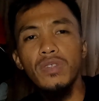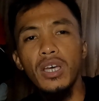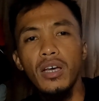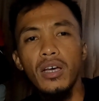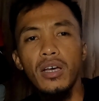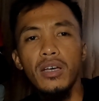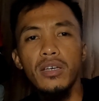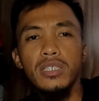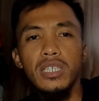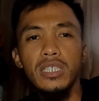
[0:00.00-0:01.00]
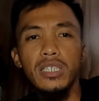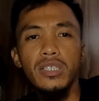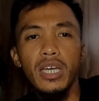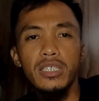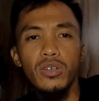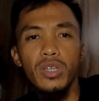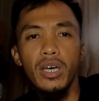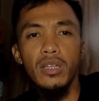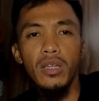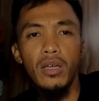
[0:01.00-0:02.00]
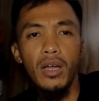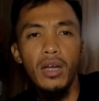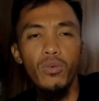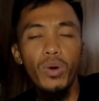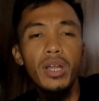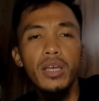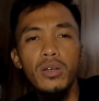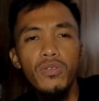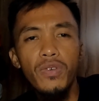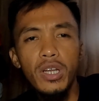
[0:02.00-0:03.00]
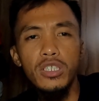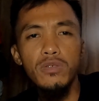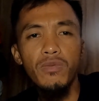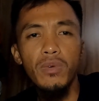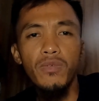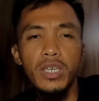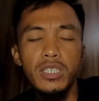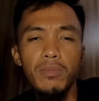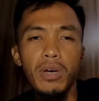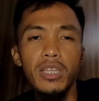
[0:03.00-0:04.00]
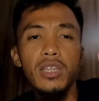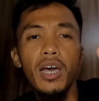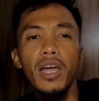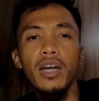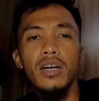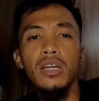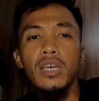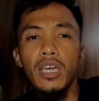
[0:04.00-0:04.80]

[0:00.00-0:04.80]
of the CC leg so that when I do finish fixing my tire,